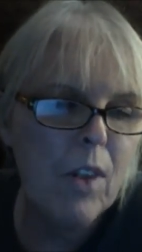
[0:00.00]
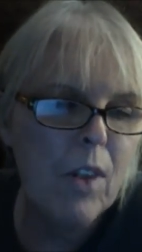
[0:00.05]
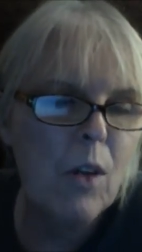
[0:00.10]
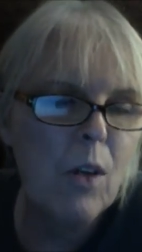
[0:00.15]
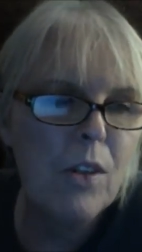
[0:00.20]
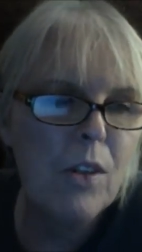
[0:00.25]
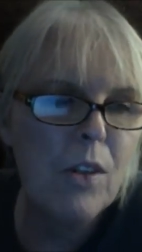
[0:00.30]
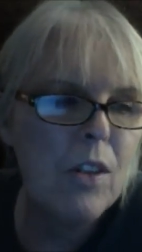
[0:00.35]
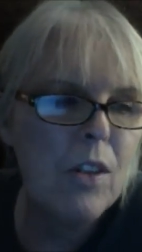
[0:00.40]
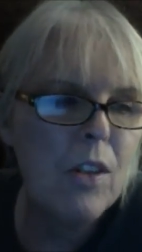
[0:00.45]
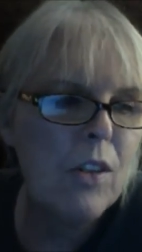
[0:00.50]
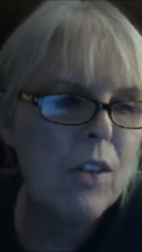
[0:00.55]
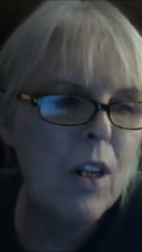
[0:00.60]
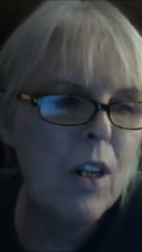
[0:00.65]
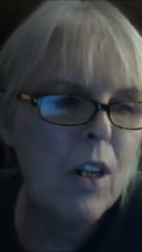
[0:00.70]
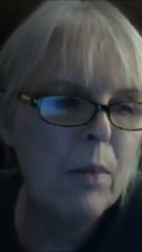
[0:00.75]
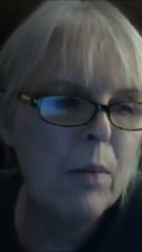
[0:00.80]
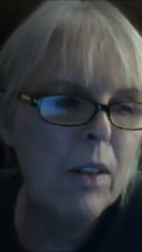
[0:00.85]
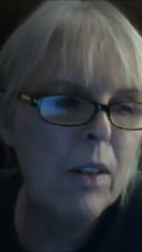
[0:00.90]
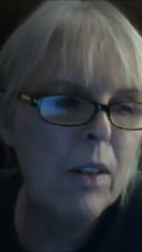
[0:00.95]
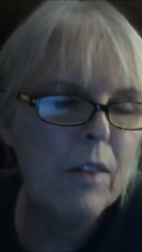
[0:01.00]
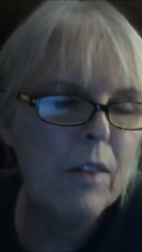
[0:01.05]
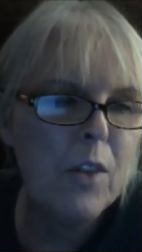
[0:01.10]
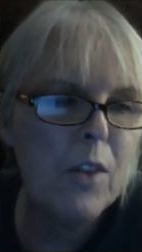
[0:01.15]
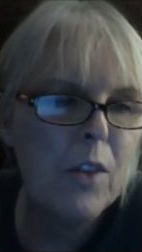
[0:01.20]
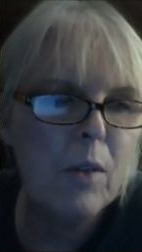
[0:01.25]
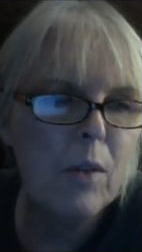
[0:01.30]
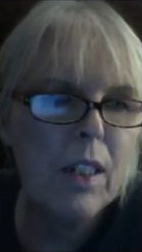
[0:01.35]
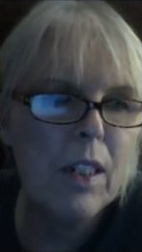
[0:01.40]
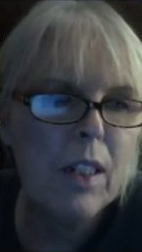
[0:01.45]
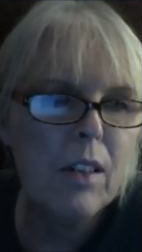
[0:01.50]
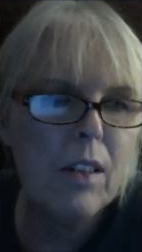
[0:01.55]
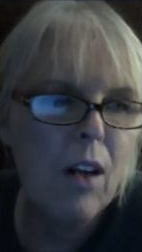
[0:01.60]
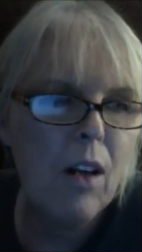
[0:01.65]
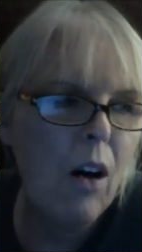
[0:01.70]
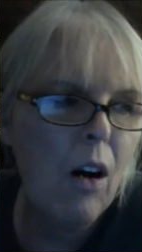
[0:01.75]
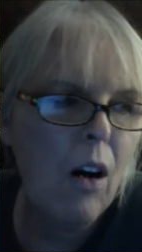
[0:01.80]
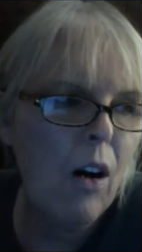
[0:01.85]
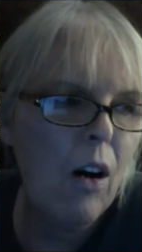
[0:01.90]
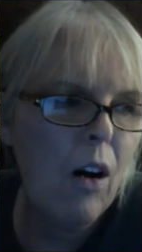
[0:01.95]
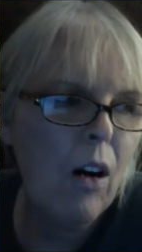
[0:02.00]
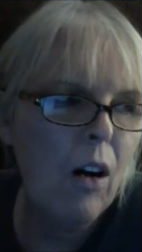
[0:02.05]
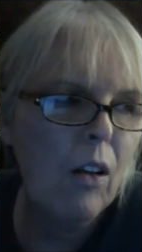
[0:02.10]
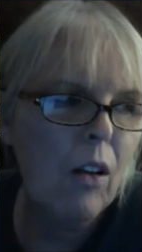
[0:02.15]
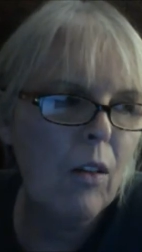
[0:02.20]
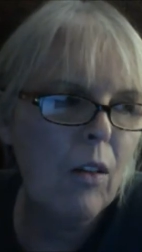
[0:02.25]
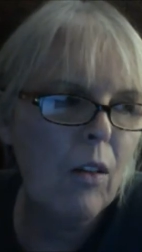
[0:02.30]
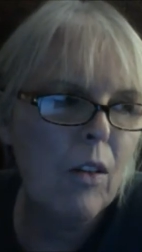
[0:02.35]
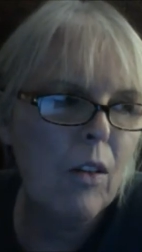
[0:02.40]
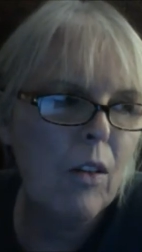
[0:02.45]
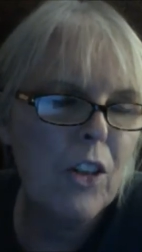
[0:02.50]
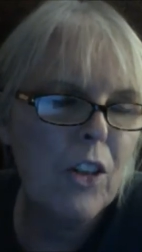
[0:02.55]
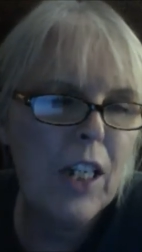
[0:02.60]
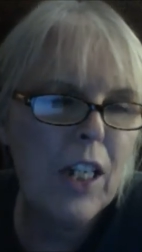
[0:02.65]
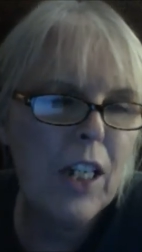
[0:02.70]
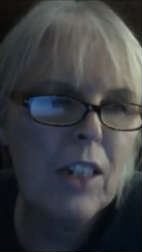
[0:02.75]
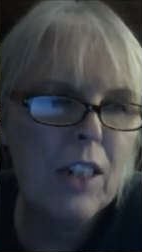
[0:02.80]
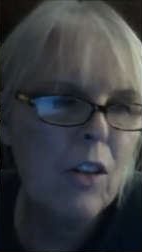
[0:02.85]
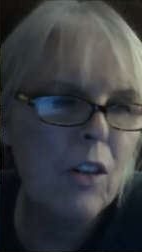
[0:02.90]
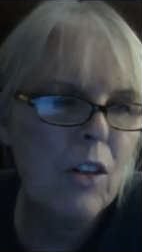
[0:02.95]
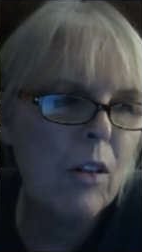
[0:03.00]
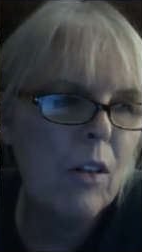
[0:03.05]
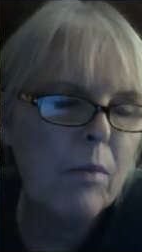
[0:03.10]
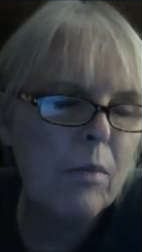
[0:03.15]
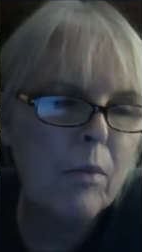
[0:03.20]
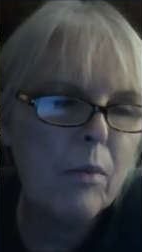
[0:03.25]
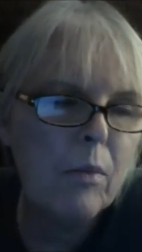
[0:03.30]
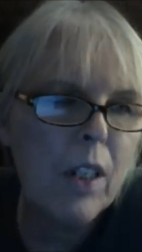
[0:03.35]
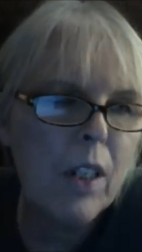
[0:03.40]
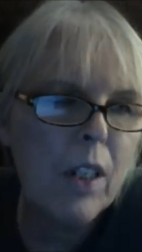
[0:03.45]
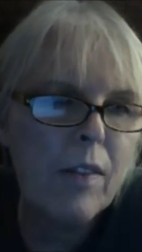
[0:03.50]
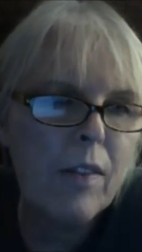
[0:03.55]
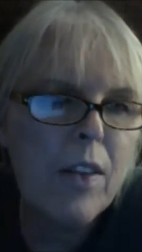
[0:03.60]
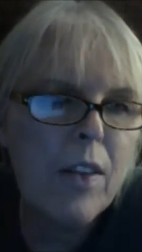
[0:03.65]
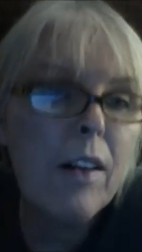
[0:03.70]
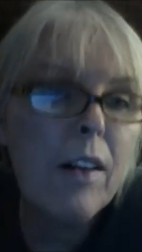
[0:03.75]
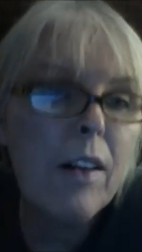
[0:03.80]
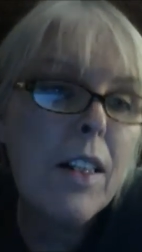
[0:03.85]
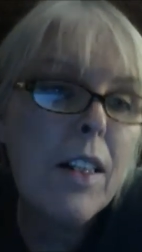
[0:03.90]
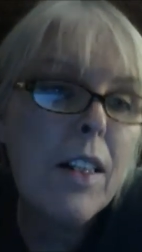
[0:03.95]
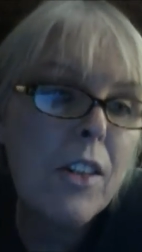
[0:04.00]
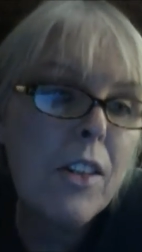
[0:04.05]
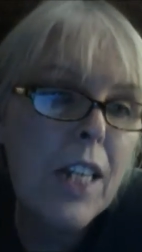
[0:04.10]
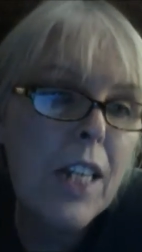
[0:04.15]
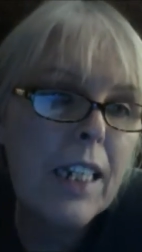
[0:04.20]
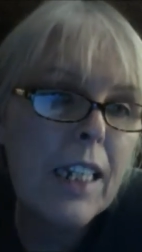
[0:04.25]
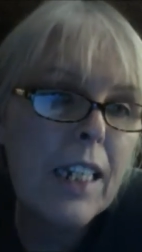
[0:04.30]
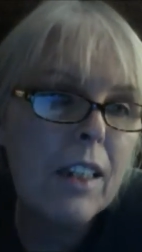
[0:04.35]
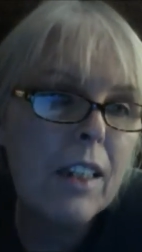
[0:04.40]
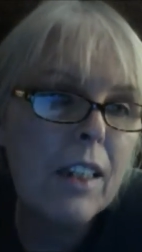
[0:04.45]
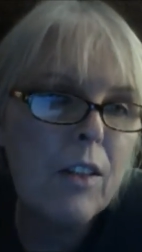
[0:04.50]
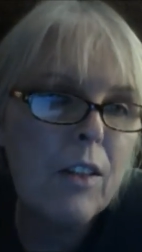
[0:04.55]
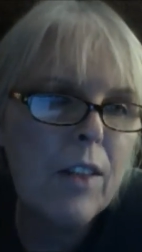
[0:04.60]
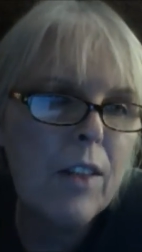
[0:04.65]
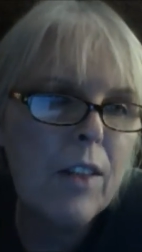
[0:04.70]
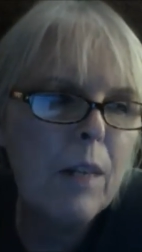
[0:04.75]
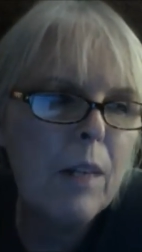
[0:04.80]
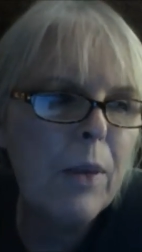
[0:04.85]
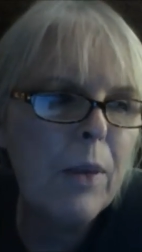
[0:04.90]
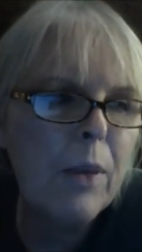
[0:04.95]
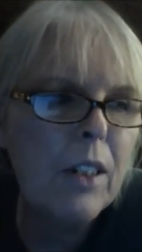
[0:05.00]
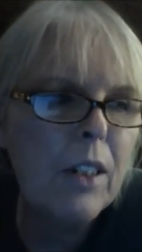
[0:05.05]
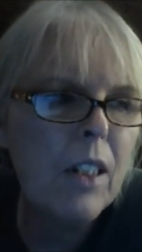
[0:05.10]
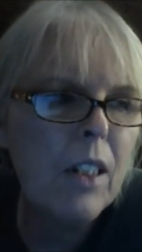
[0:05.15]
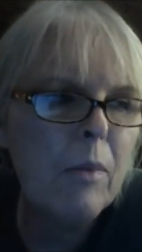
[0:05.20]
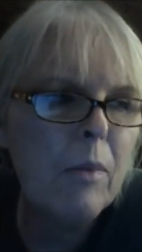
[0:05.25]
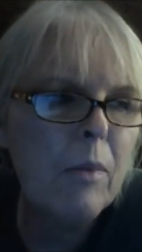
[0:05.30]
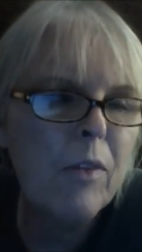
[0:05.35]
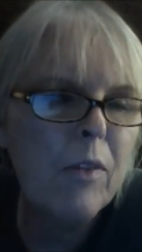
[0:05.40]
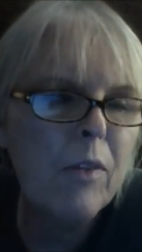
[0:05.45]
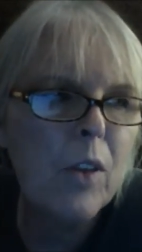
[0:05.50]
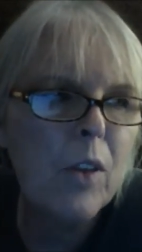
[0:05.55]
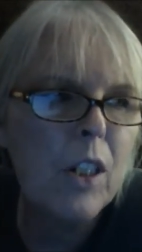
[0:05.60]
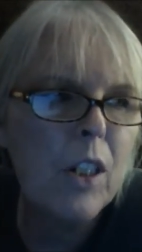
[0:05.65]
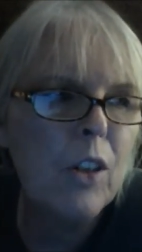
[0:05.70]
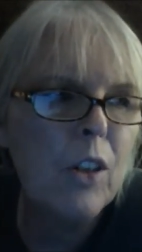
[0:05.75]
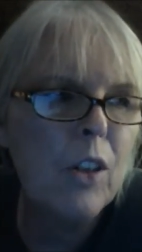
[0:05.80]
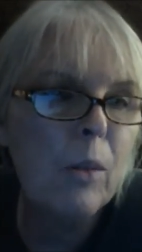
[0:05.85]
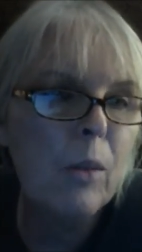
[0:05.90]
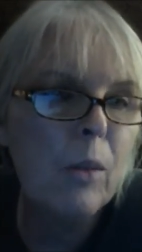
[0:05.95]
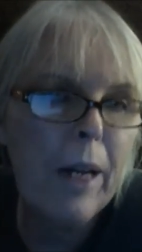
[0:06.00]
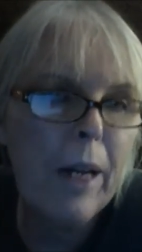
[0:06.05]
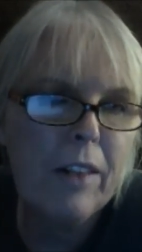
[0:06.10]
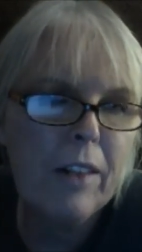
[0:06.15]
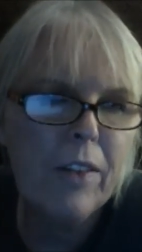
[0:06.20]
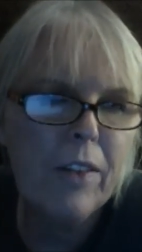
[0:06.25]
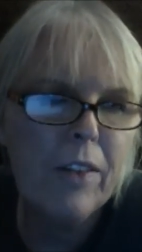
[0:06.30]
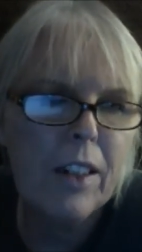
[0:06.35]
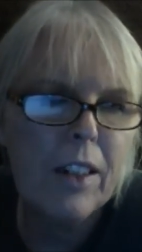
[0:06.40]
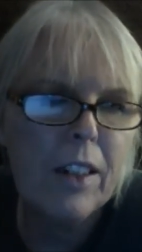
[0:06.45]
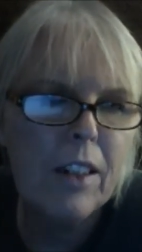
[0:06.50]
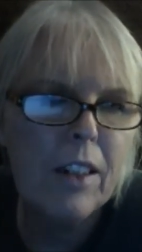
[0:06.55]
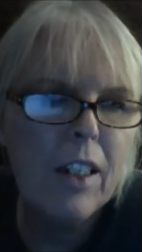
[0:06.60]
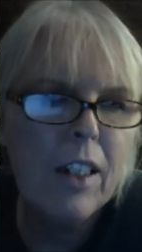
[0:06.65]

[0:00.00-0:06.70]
goes to the trouble of doing a doll or change it or whatever. They're entertaining you. They're putting it up for your benefit.